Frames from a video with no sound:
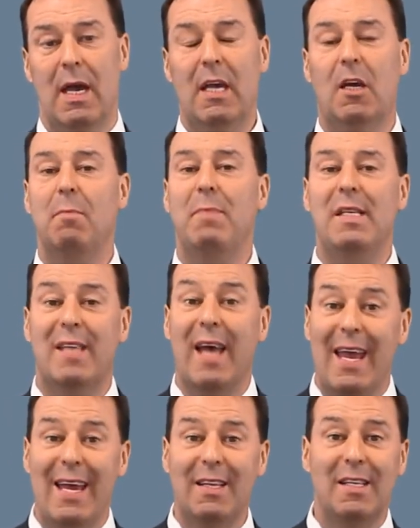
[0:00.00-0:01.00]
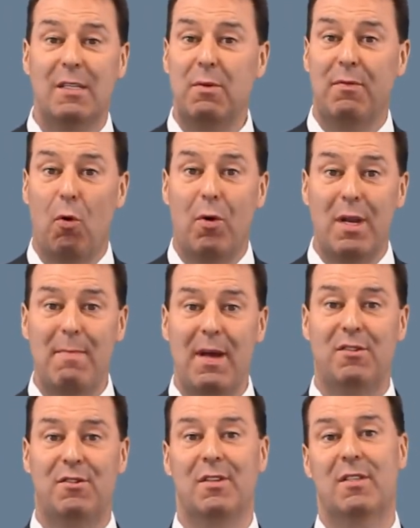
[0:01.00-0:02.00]
It can be tailored, as we've already
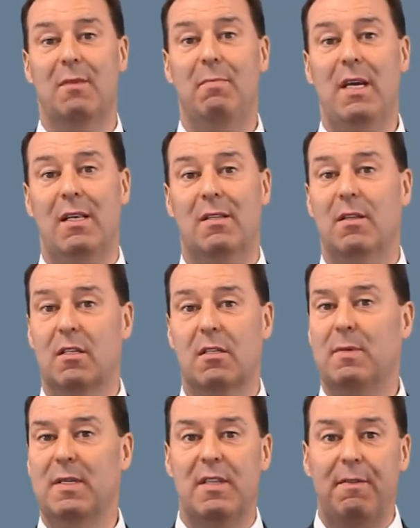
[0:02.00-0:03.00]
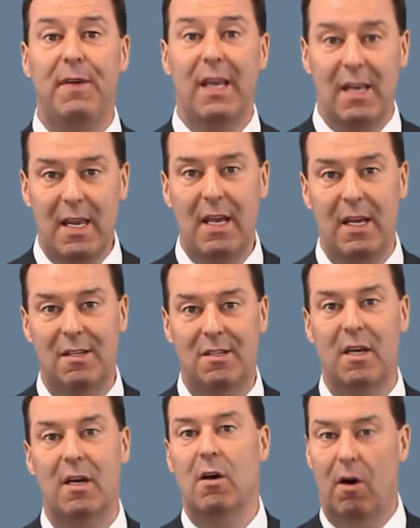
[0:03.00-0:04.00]
mentioned, to meet the specific
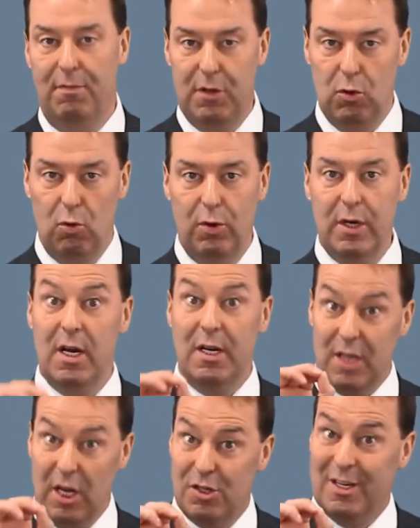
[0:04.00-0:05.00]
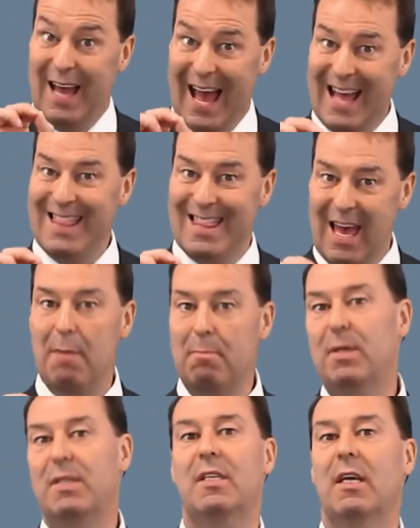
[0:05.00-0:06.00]
needs of the organisation and
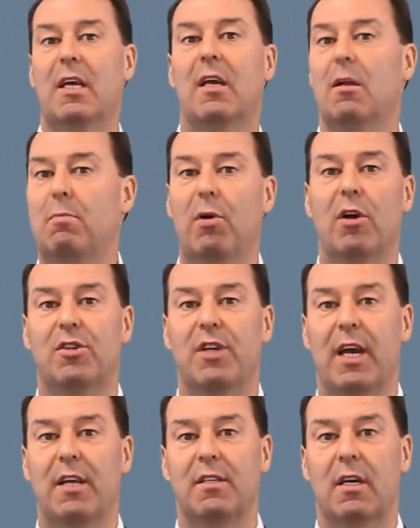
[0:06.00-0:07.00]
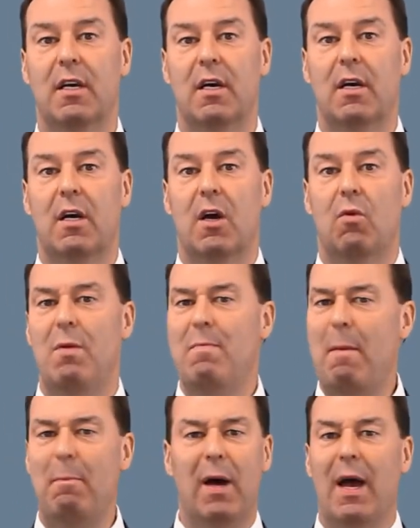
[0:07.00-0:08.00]
that particular project.
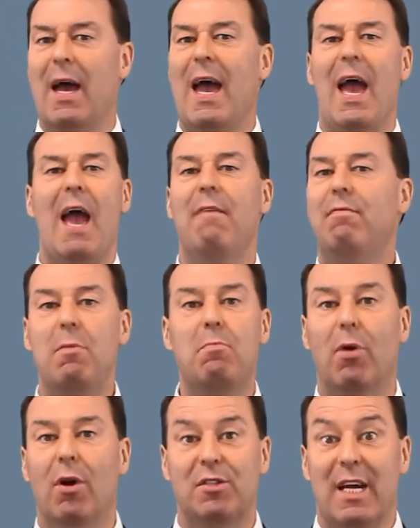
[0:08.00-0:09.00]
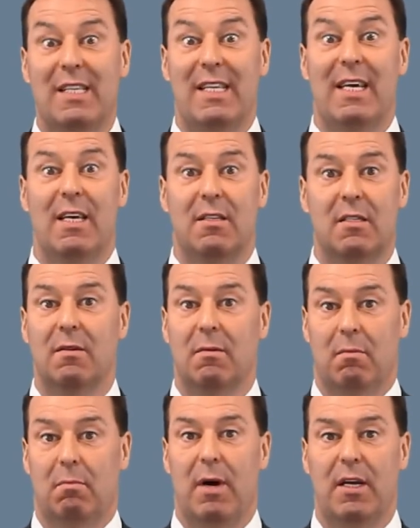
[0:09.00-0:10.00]
Remember, every project is,
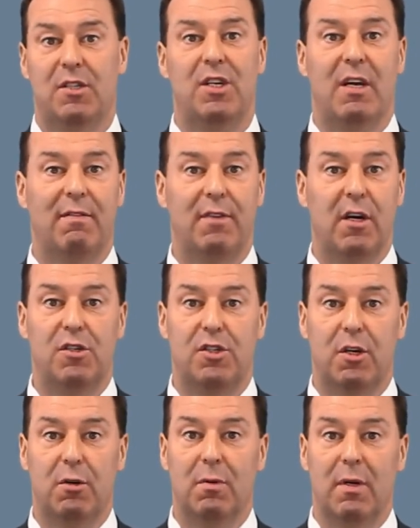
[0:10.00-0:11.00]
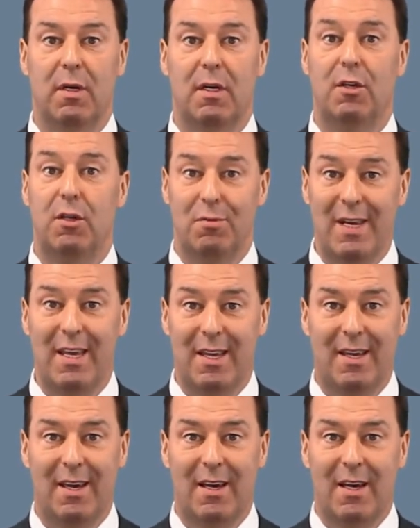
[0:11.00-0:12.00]
by sheer virtue,
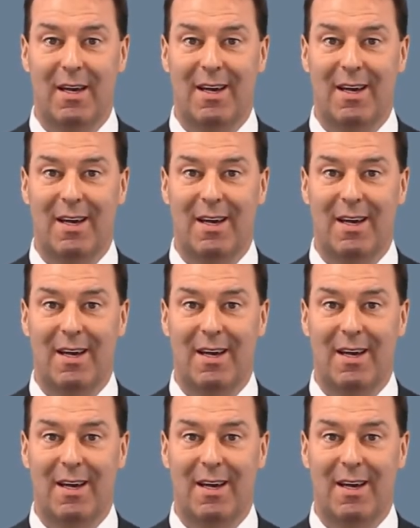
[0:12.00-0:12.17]
unique.